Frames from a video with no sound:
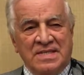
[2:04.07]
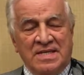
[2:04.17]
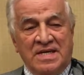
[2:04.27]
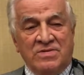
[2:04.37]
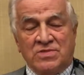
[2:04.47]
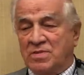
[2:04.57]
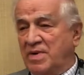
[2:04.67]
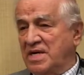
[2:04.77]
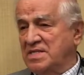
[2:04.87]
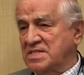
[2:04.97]
And it was
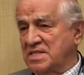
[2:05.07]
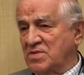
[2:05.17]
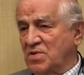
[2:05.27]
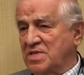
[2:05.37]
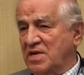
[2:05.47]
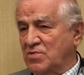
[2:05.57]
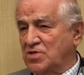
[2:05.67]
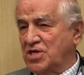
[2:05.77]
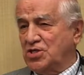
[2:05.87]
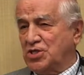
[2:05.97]
amazing what they were
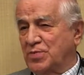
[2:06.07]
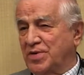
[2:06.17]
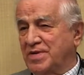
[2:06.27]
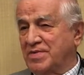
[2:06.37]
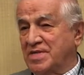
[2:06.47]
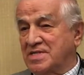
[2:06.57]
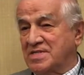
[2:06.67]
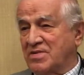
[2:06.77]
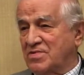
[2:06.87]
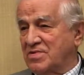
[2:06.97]
teaching me because
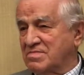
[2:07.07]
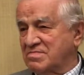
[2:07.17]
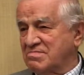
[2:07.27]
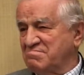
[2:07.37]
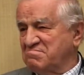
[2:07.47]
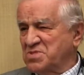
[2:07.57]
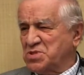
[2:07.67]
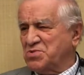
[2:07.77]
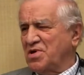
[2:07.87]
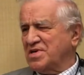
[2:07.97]
they were
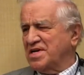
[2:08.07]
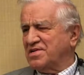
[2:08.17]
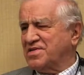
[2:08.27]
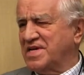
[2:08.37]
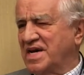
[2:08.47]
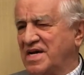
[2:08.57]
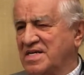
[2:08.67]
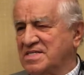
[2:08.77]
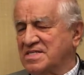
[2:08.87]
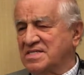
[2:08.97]
strong, healthy
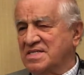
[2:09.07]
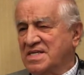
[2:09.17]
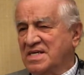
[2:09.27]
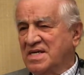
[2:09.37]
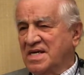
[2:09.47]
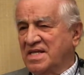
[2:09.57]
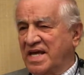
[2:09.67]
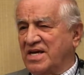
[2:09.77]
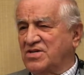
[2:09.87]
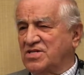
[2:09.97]
guys, and
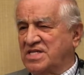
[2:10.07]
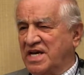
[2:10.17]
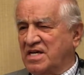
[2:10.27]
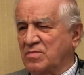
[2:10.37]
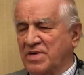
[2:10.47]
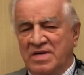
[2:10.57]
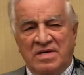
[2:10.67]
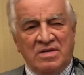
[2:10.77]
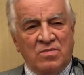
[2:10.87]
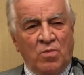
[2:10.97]
they could tell
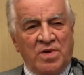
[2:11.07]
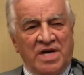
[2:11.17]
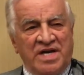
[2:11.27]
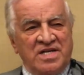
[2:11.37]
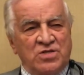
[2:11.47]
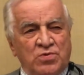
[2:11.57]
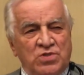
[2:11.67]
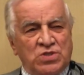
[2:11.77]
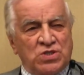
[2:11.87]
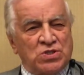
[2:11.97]
me when I
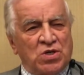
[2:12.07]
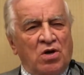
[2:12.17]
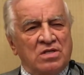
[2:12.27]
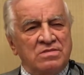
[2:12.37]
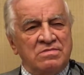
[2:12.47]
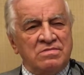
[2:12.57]
increased the salt.